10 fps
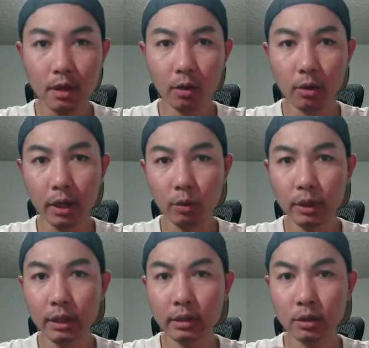Okay,
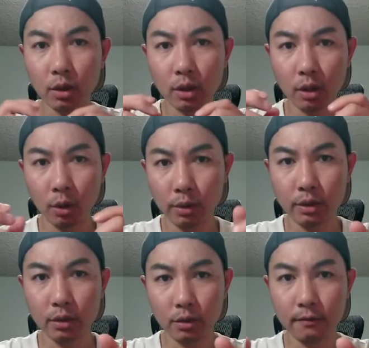we're
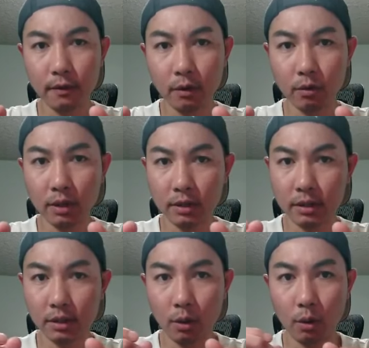going to
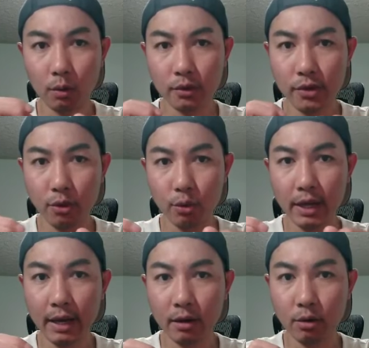focus on
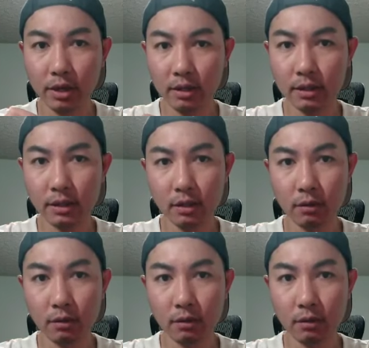three areas.